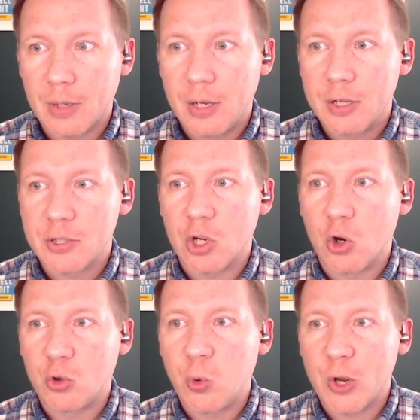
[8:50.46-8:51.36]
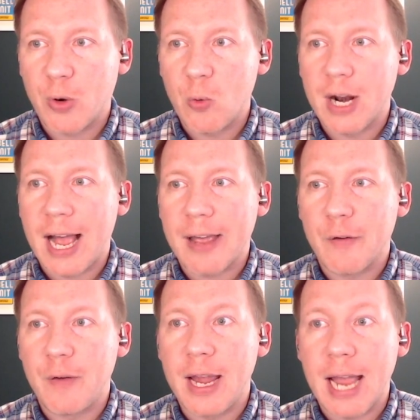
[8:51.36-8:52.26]
So 2021
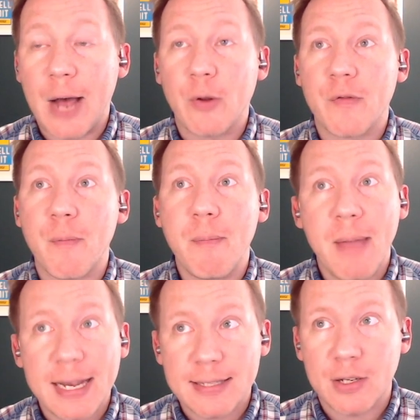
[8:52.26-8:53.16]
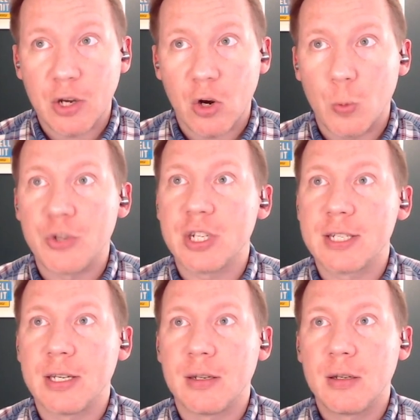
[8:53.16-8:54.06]
IFA out of Mexico, which
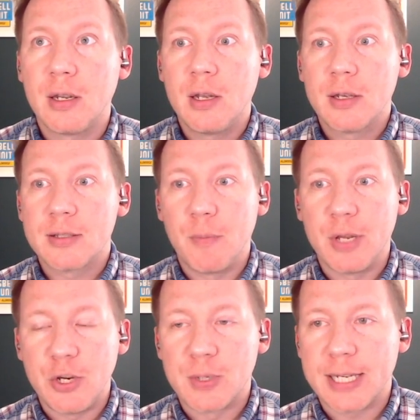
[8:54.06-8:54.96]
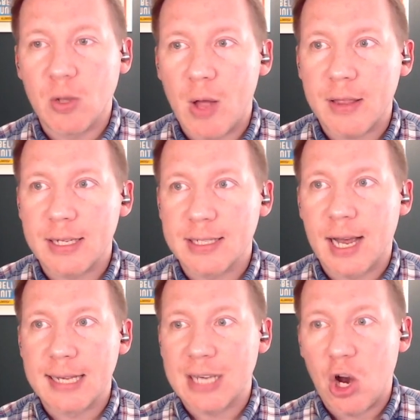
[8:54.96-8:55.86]
isn't something you see a lot of these
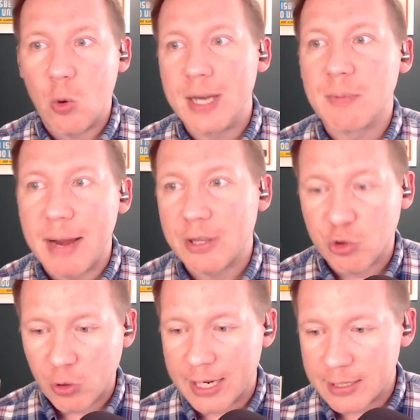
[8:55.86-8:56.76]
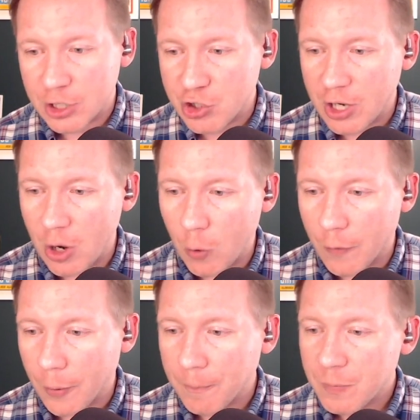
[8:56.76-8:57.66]
guys always make the transition
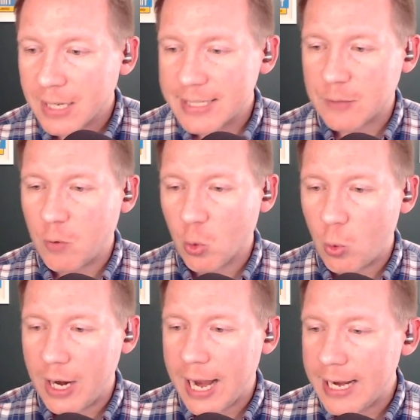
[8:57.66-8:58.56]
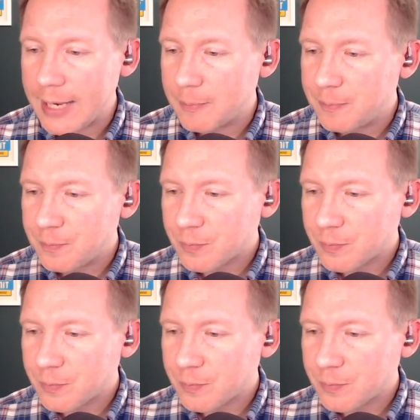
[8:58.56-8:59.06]
over. 6'4", 180.